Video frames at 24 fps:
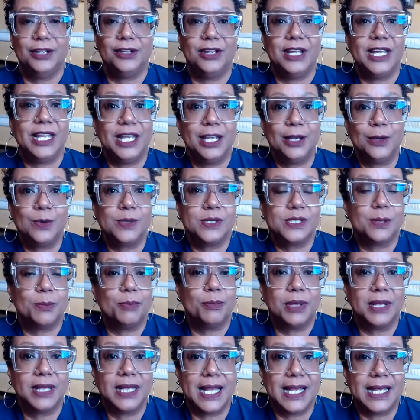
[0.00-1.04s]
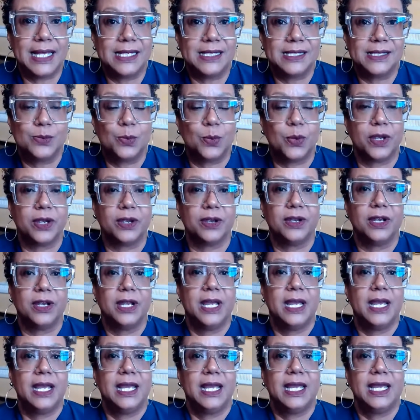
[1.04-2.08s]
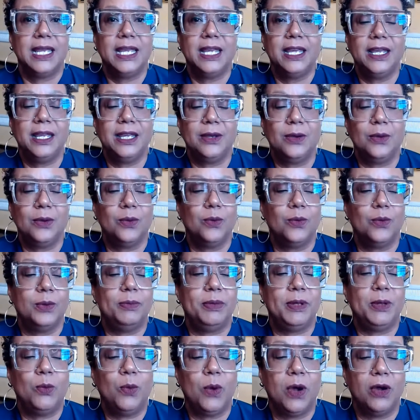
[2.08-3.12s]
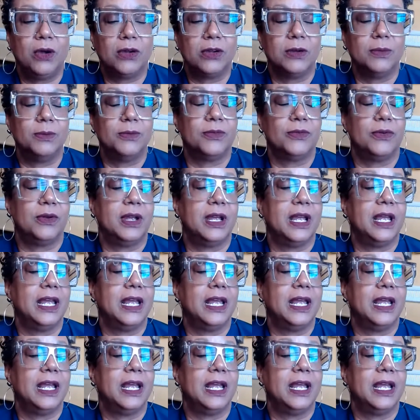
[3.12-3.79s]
here was a place where he would be welcomed